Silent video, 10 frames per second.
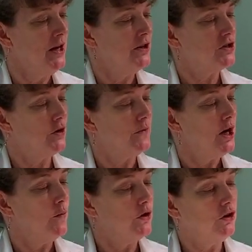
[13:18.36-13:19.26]
so
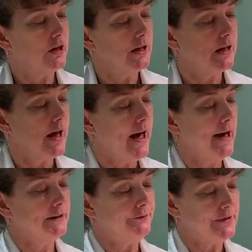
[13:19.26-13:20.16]
we're looking
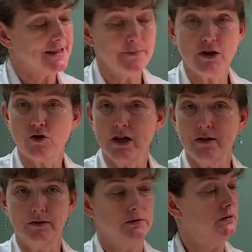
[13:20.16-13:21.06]
at symmetry.
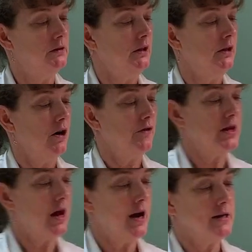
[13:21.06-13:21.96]
Are the
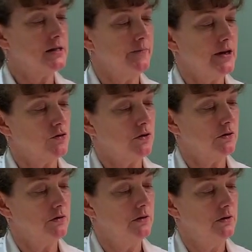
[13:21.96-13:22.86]
eyes
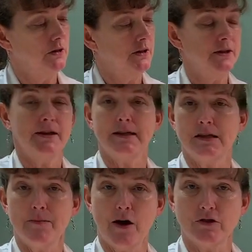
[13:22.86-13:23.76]
symmetrical? Is the
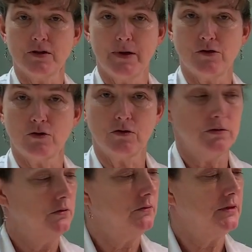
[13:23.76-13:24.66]
mouth symmetrical?
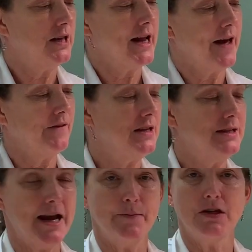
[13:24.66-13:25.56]
Did I have any
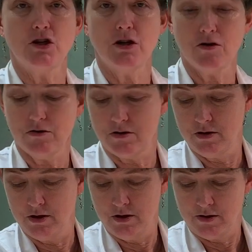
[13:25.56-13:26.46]
damage here
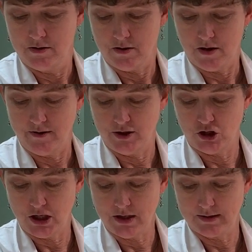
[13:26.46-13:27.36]
on the
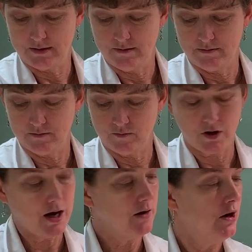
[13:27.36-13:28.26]
cheeks?
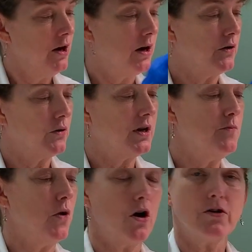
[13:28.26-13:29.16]
Okay, are there any
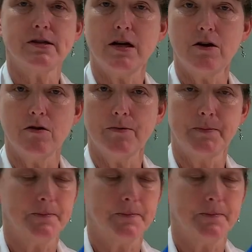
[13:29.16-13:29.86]
marks here?